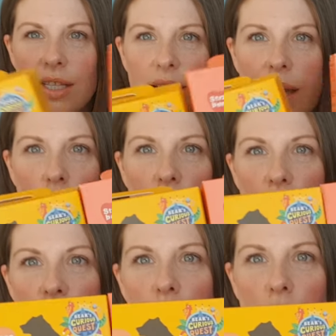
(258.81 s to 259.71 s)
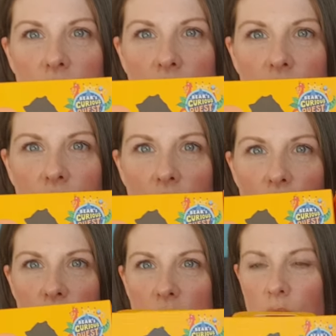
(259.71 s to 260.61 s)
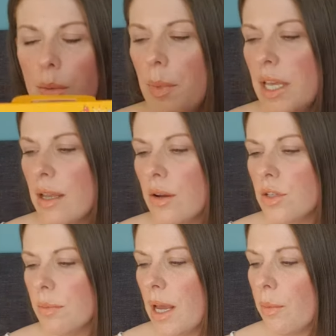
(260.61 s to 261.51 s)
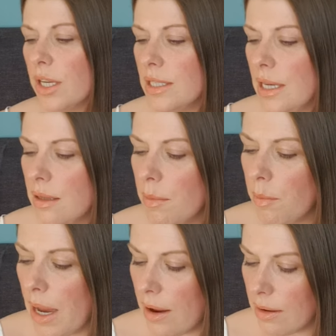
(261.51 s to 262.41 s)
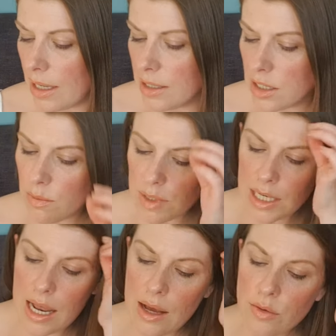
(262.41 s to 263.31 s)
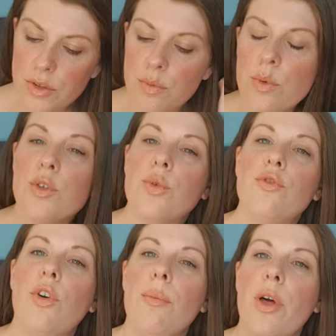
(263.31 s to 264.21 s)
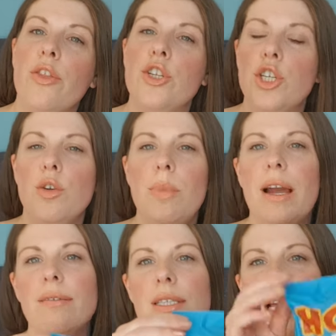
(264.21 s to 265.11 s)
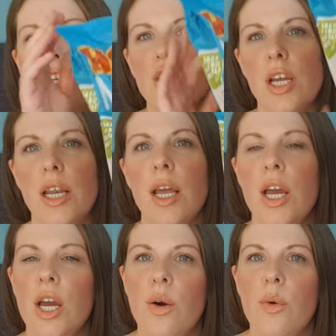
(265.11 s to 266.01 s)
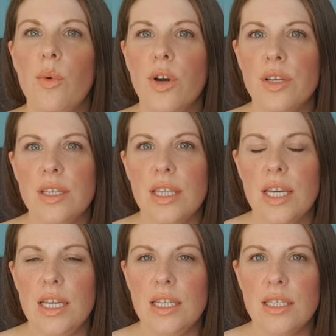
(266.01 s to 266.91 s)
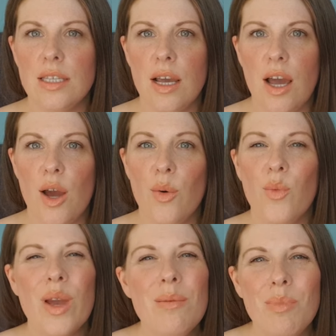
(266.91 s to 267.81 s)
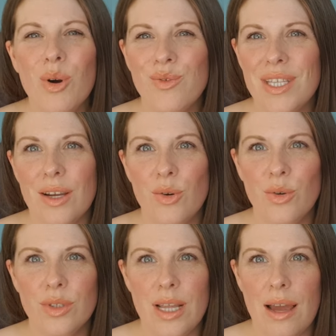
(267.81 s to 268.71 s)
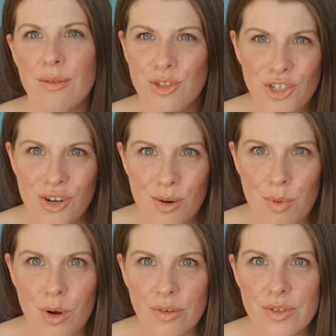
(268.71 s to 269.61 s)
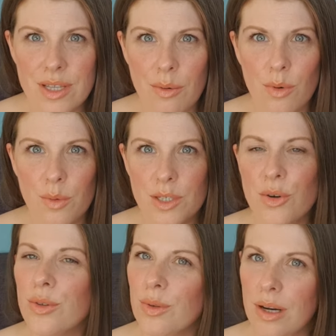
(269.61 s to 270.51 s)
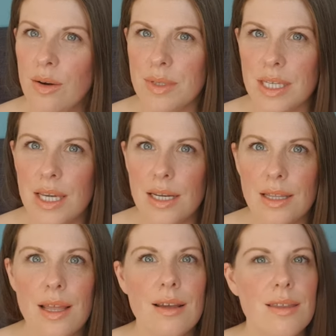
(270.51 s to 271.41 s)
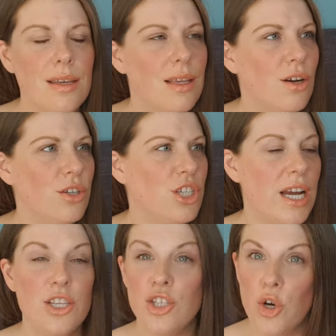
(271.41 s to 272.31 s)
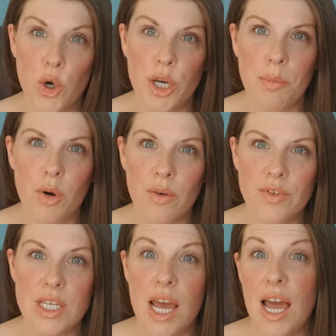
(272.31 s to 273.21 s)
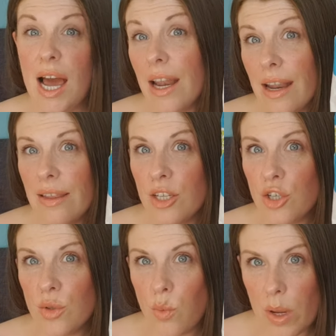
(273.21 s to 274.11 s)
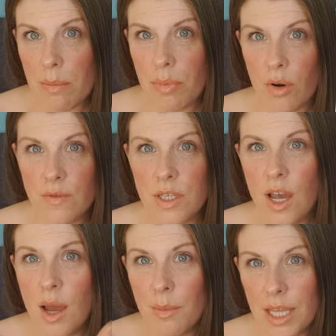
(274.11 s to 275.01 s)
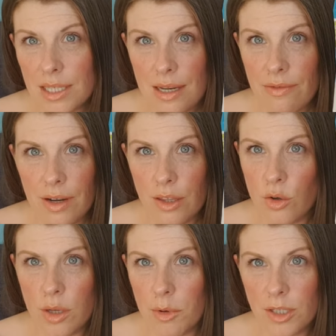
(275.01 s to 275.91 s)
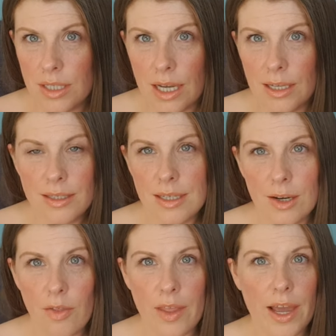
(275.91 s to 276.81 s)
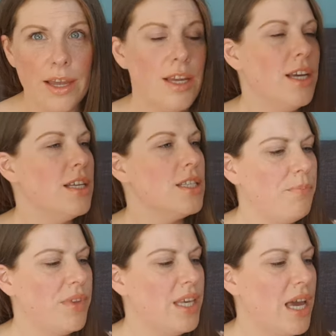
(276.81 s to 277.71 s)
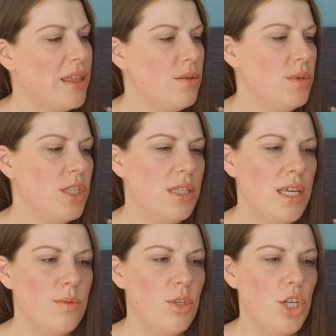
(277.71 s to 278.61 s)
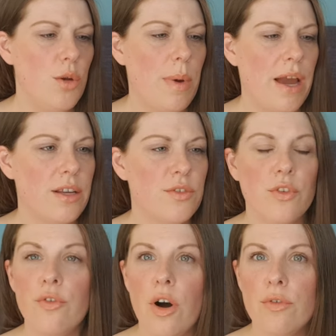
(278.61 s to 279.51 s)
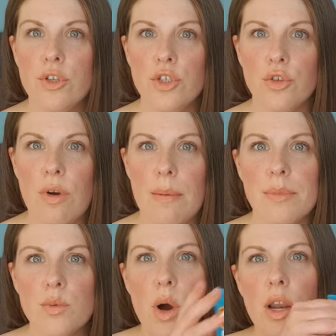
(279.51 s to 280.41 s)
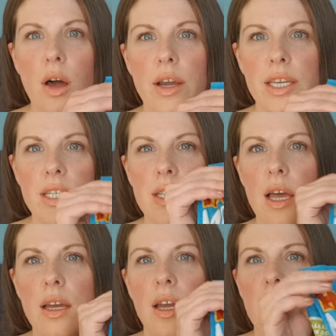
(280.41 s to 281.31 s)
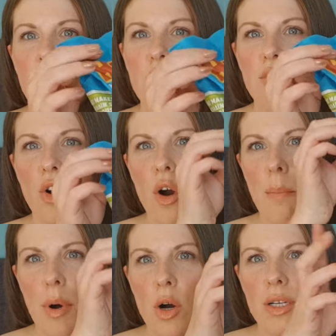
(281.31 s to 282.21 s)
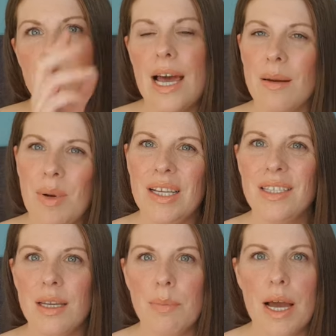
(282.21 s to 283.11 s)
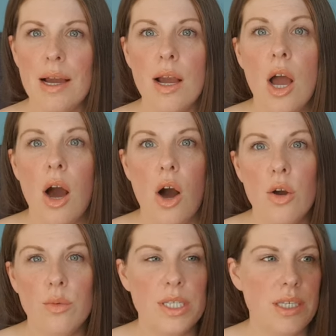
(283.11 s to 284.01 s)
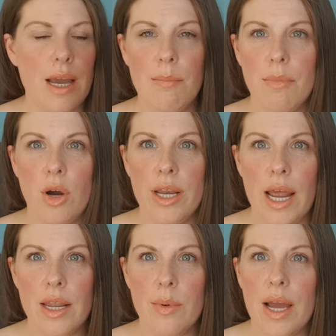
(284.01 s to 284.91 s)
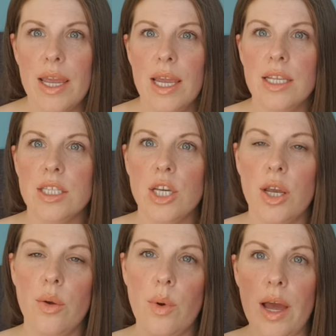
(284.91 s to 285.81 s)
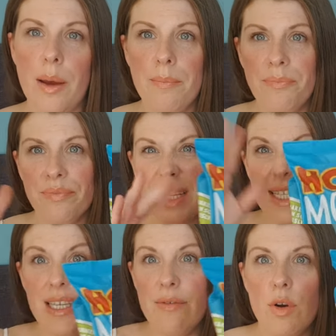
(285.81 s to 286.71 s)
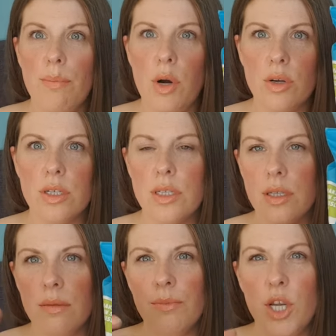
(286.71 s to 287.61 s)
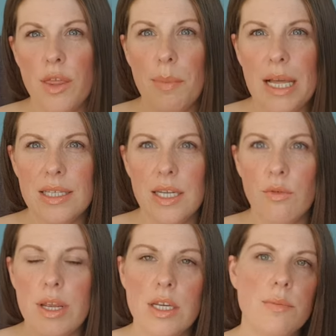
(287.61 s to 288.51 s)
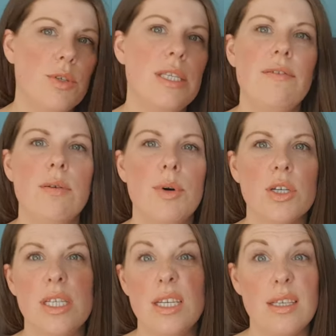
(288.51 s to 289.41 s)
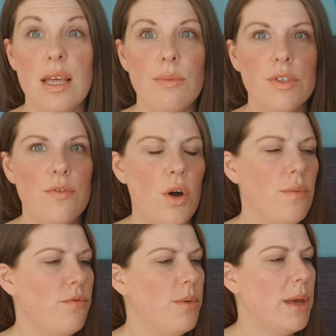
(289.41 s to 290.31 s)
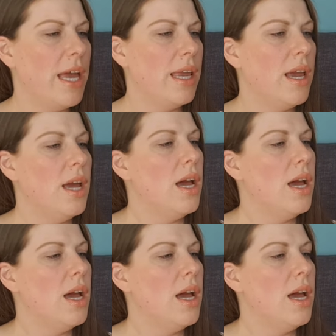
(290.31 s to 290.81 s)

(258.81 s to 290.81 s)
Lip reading: So yeah, we've got 2 boxes of those. So I'll pick those up now when I see them in Poundland. Something else, which is from the £2 section, were these wheat puffs, they're called now. Sugar puffs, they were always called when I was a kid. And then I think they got changed to honey puffs. And now they're just wheat puffs. But that's definitely the honey monster still on there. So yeah, these were £2 for 500 grams. What I like is that you've not got a box and a plastic bag. I always decant mine anyway into cereal box, you know, the plastic reusable cereal boxes. So that was fine for me.